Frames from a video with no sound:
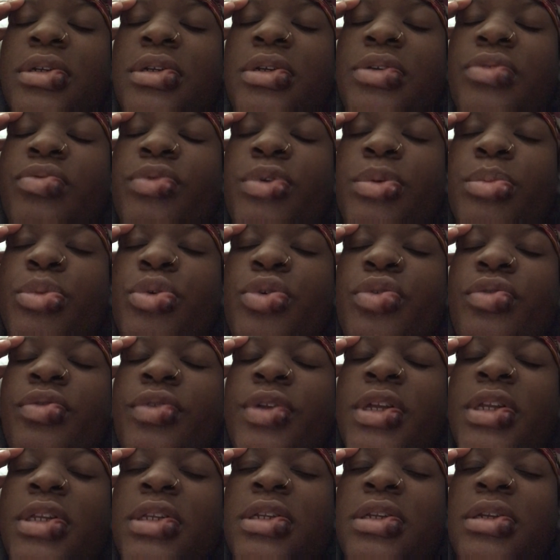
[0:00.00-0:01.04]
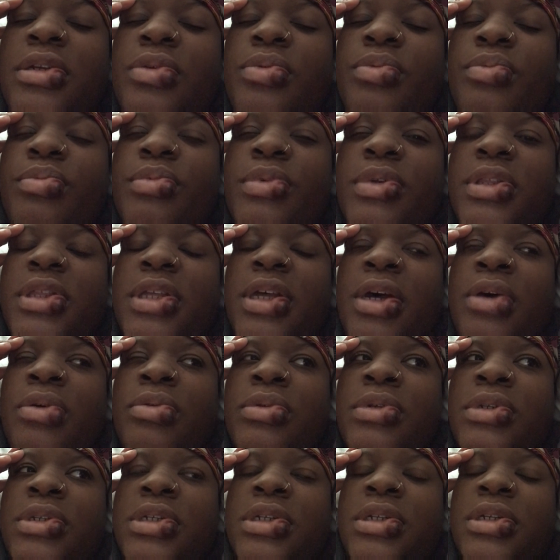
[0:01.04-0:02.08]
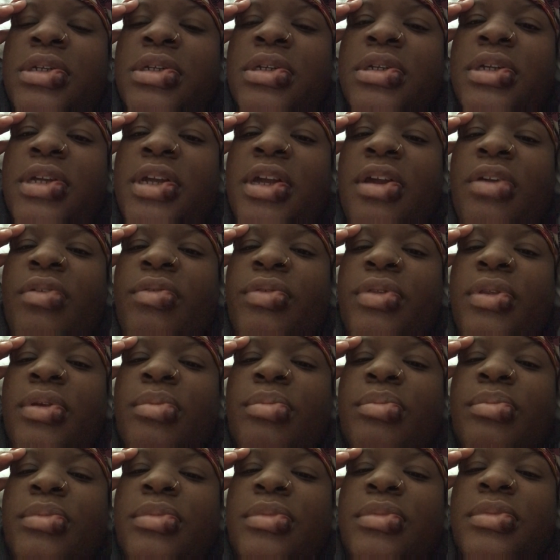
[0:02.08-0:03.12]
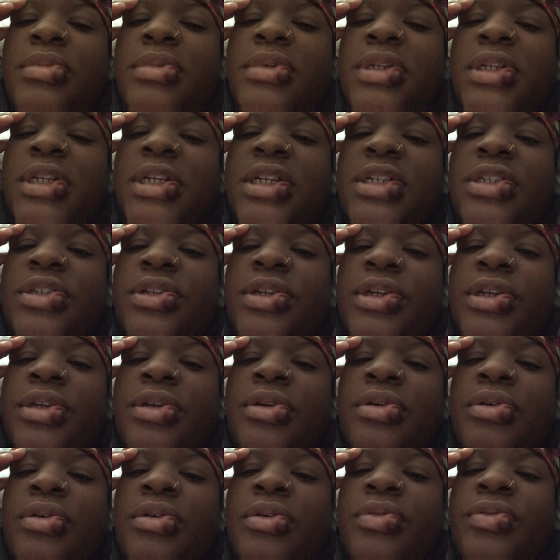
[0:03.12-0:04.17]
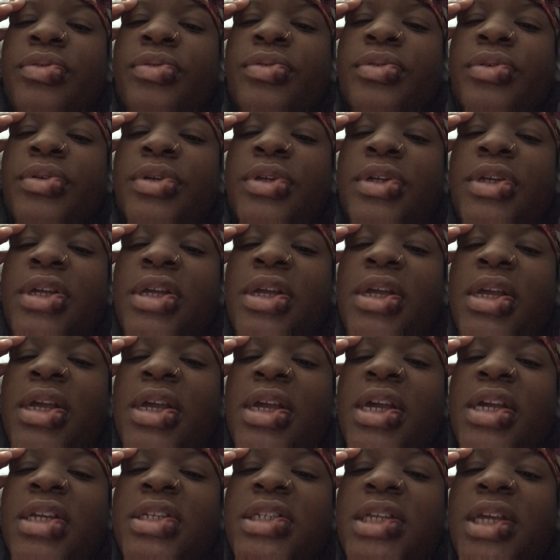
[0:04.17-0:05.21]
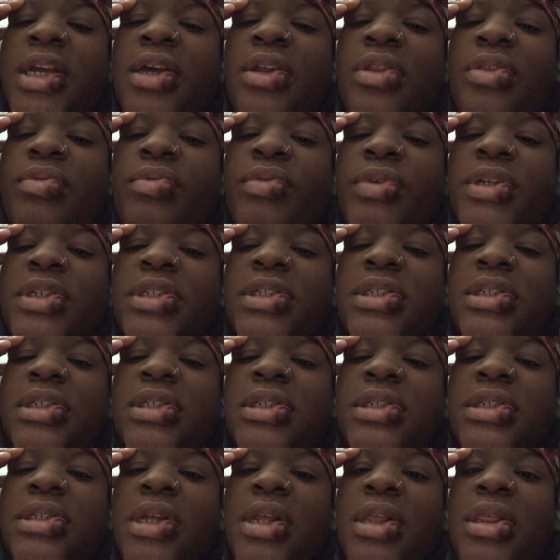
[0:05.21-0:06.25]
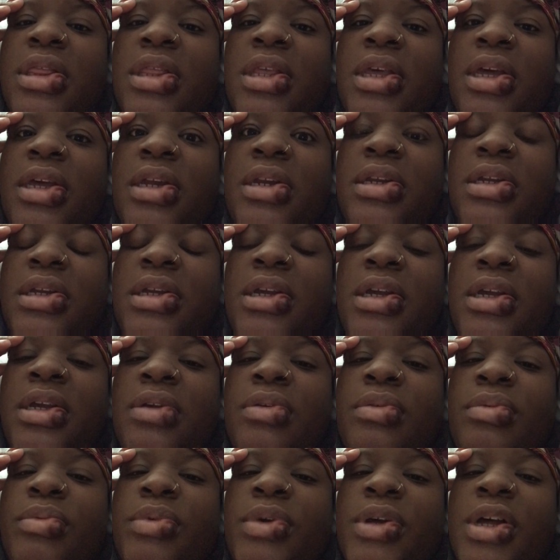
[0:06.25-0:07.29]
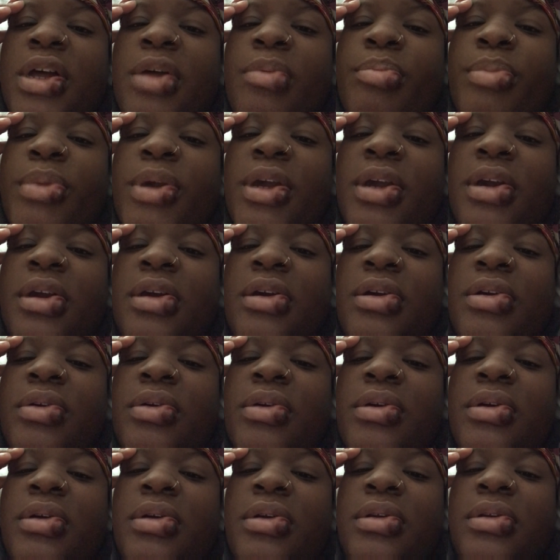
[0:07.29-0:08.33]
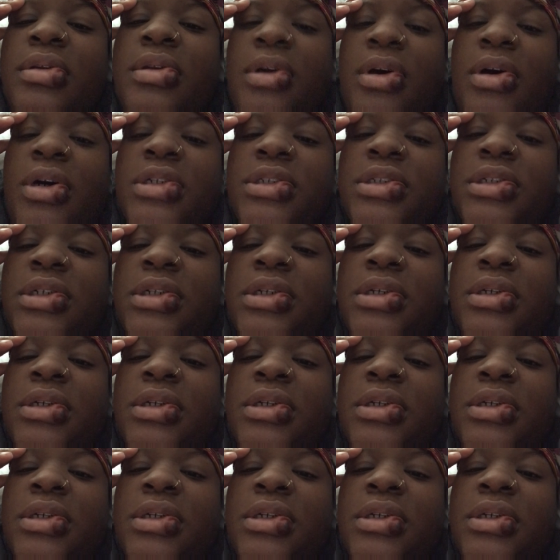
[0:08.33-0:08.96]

remove it without having them laser it off and taking the risk that it will come back larger